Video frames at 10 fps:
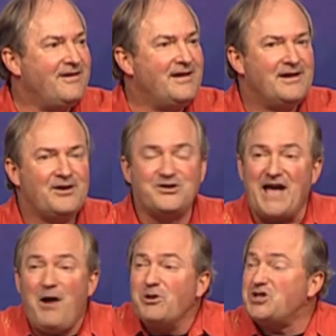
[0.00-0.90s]
Because
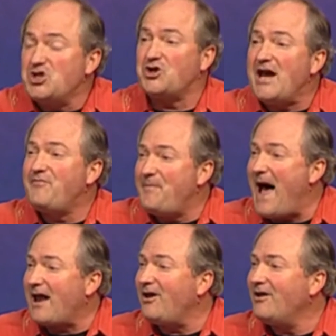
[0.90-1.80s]
I wasn't trained for
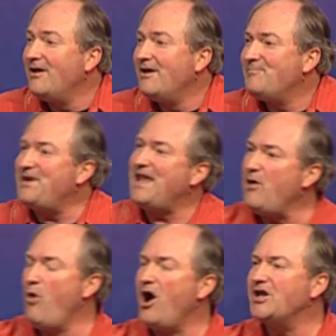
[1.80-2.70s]
battle, but he
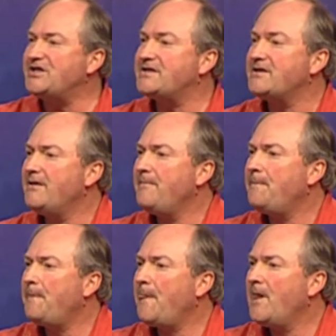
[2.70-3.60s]
was.
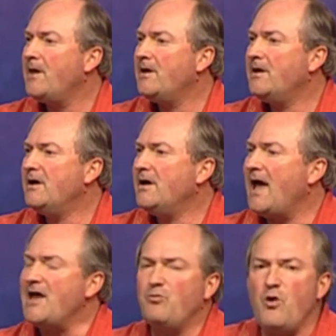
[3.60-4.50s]

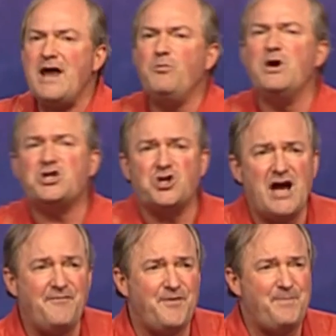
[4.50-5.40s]
And when we're
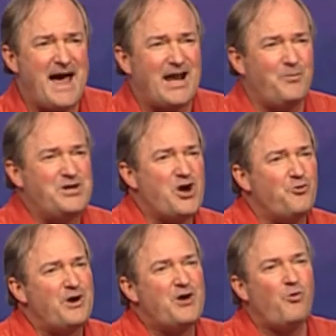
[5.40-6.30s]
trained for battle, we don't
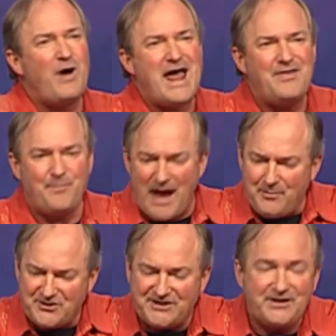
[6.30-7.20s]
run away. The Bible
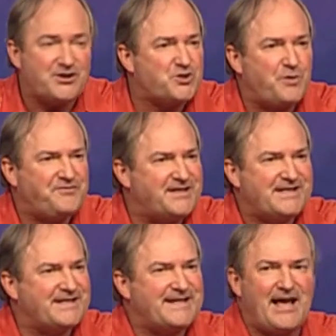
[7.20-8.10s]
says they're swift as
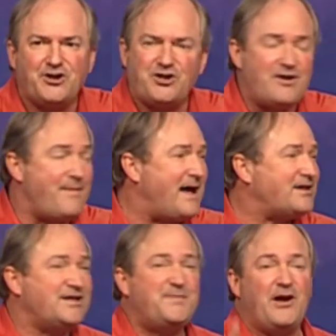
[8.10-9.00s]
gazelles in the
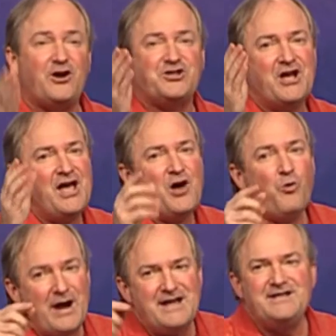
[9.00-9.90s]
mountains because
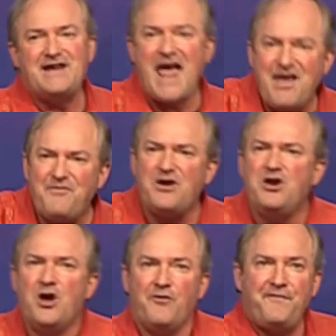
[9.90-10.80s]
when David
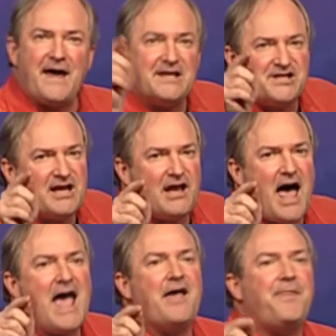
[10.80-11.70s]
face
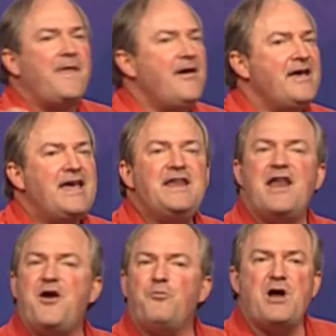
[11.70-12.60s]
Goliath, he
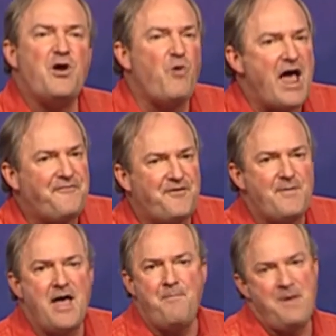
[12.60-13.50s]
didn't run away from
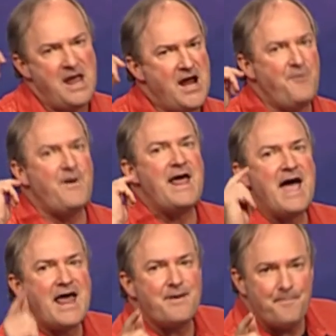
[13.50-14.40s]
him, he ran at him.